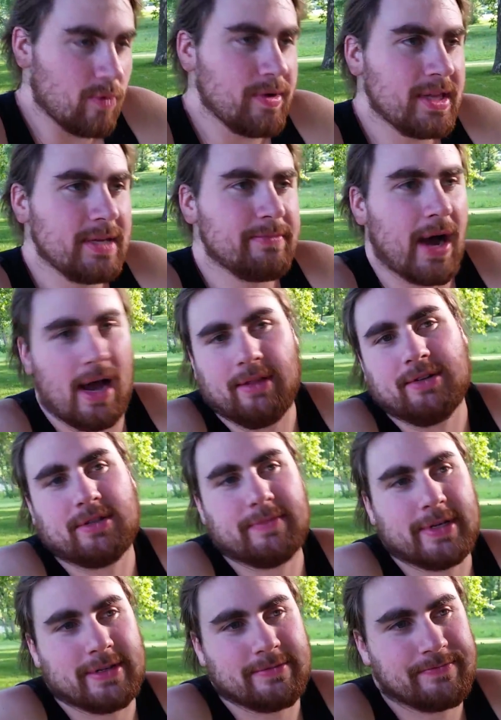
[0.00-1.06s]
really bothers
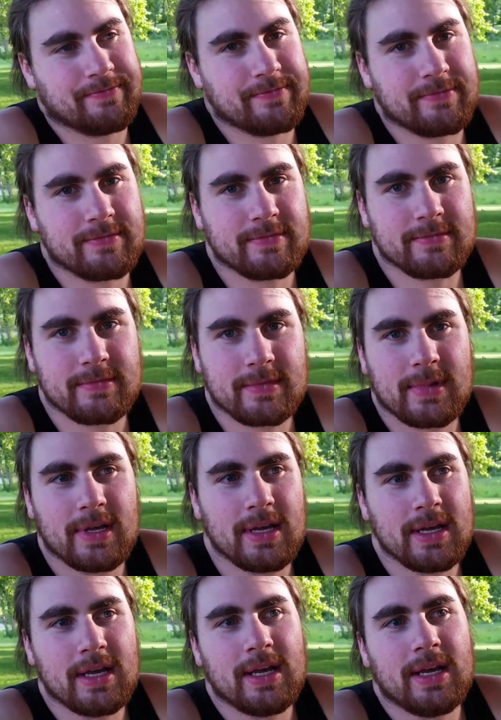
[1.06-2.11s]
me.
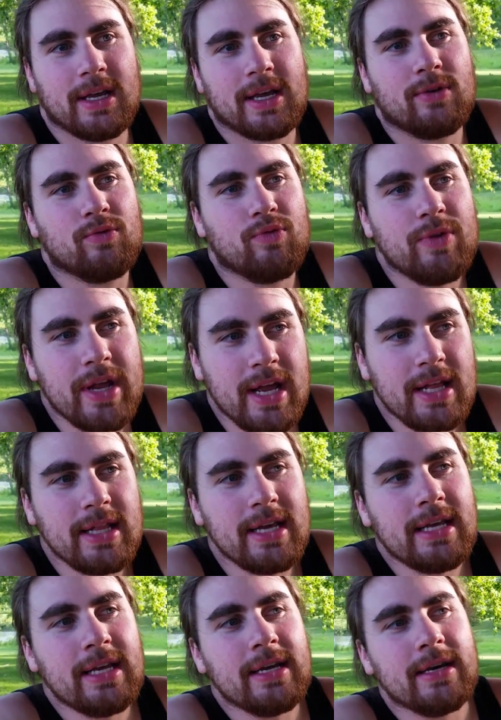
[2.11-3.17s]
It
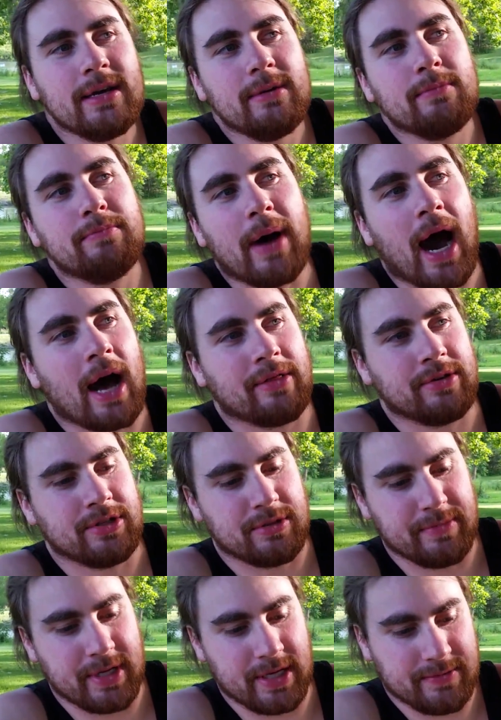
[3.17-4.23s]
really
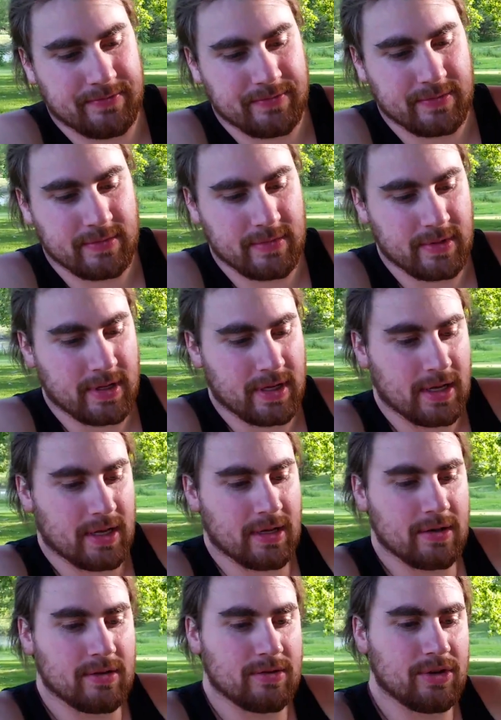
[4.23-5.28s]
bothers me.
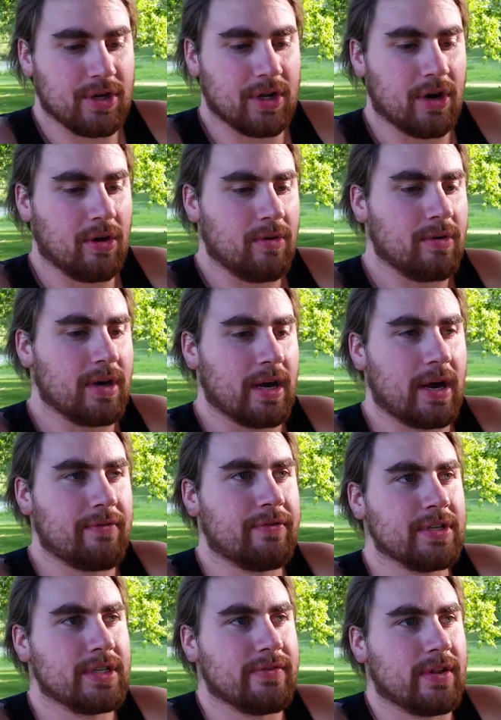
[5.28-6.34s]
You know,
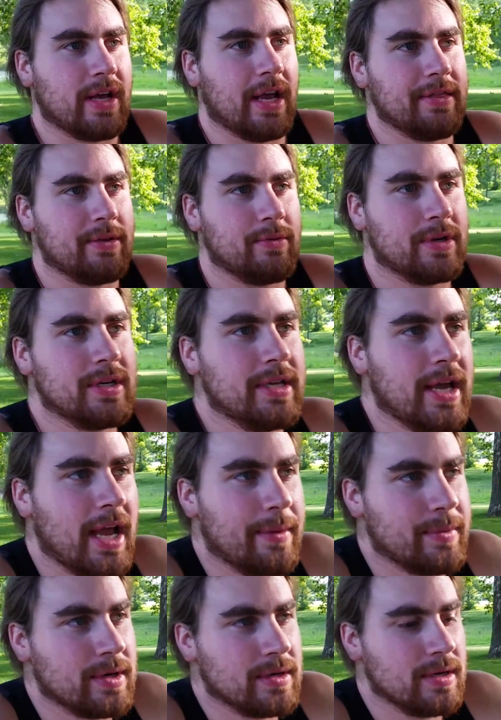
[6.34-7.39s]
first of all, I hate the word
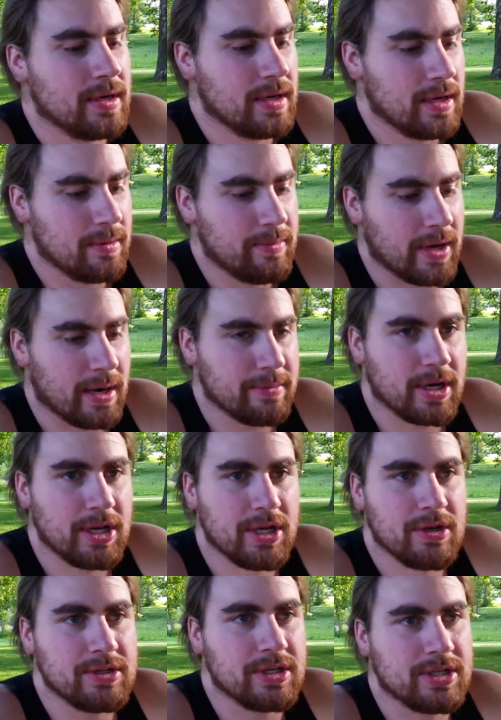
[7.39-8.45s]
gamer, but I'm going to
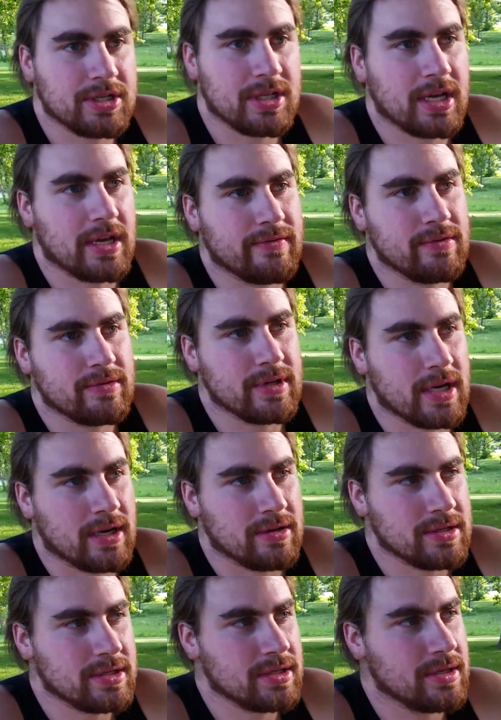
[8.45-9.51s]
use it just like everyone else,